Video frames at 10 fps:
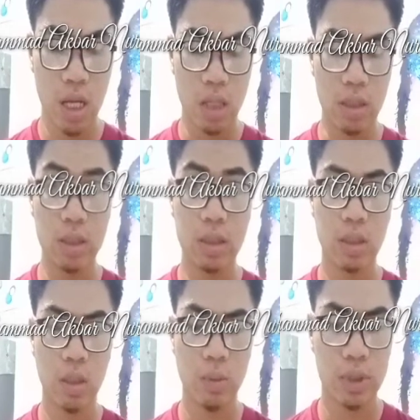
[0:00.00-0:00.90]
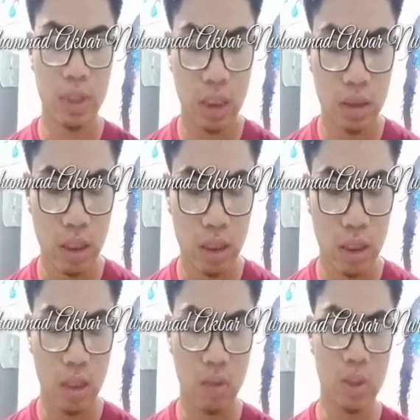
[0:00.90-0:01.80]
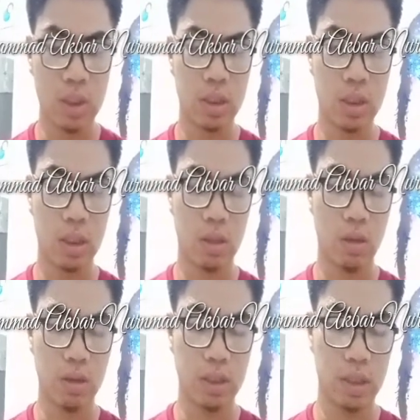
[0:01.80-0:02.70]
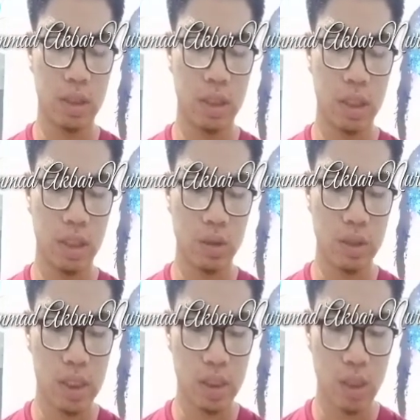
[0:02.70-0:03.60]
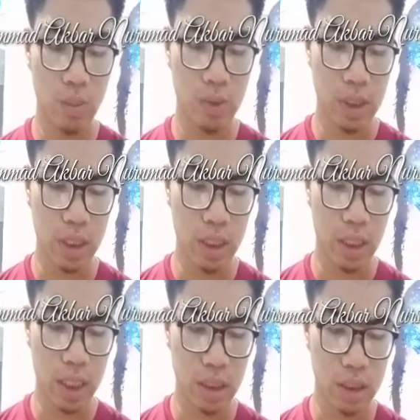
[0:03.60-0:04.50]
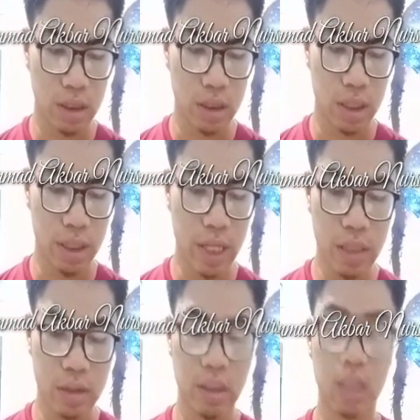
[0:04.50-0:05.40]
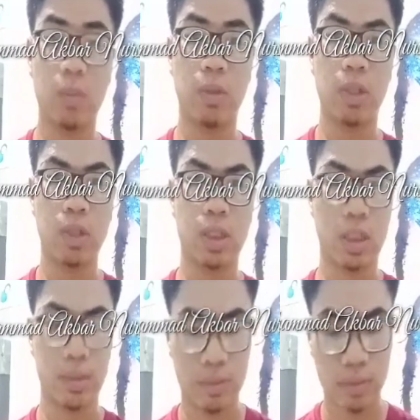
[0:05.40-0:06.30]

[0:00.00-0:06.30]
learner of the target language regardless of their native language.